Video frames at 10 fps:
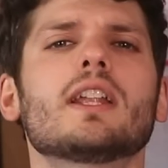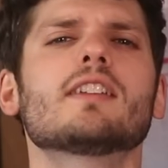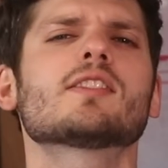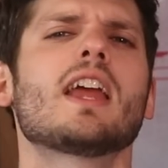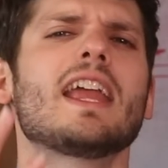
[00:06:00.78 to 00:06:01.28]
it
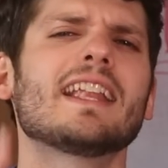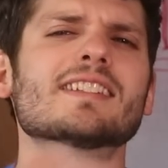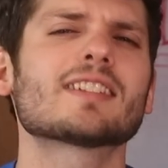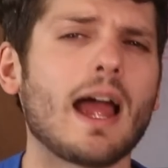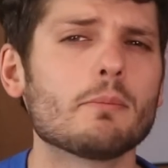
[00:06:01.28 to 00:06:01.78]
is,
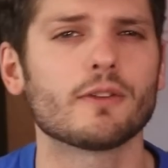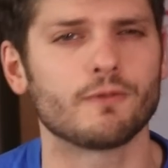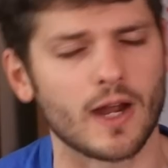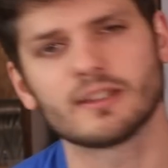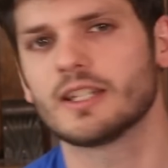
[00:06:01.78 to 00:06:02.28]
it's time to
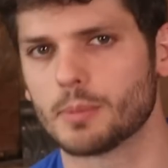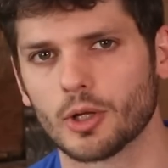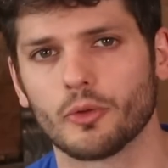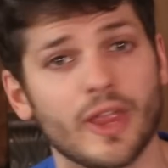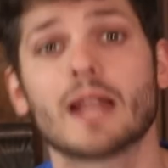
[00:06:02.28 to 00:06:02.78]
finally
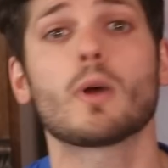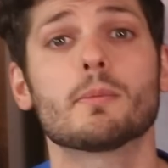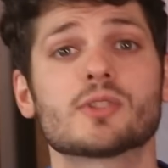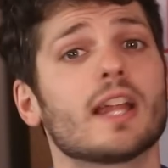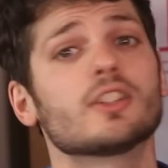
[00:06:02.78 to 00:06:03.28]
build that
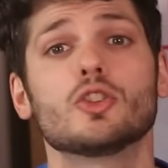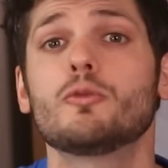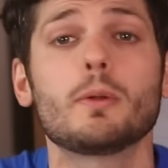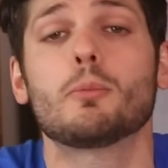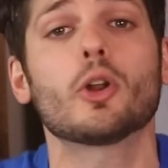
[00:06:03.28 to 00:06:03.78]
website
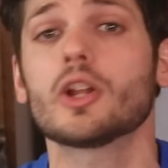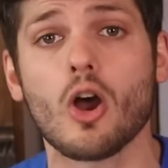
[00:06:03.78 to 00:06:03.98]
you've been putting